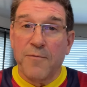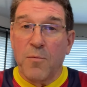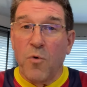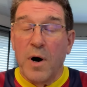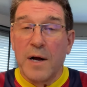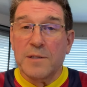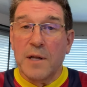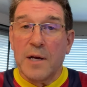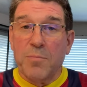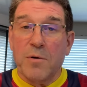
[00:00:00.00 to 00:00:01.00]
it from
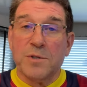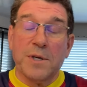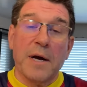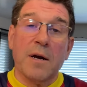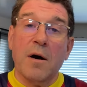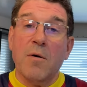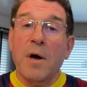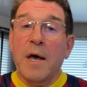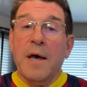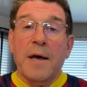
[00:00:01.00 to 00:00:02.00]
wines like
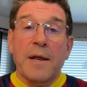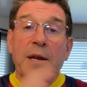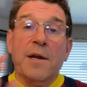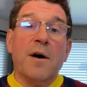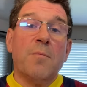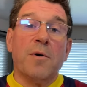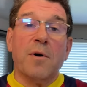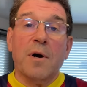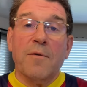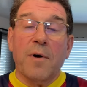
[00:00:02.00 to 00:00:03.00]
Prosecco and any
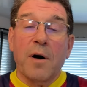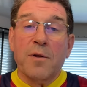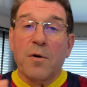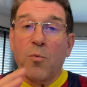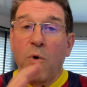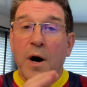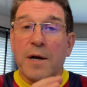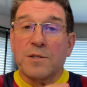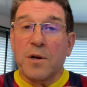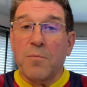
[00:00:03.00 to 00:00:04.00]
number of other
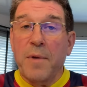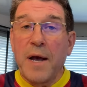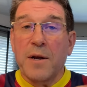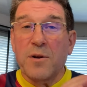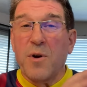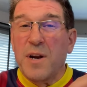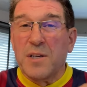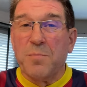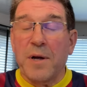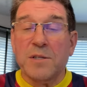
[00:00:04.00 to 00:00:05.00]
wines that are made under
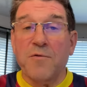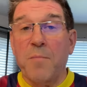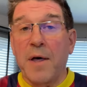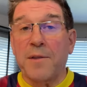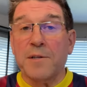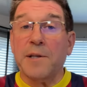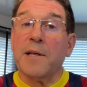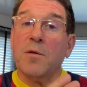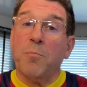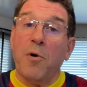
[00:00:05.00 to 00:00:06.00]
inexpensive methods
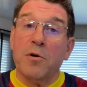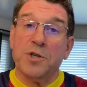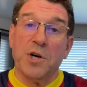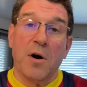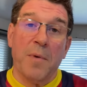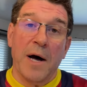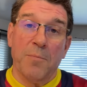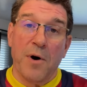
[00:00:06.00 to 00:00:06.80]
like the bulk Charmat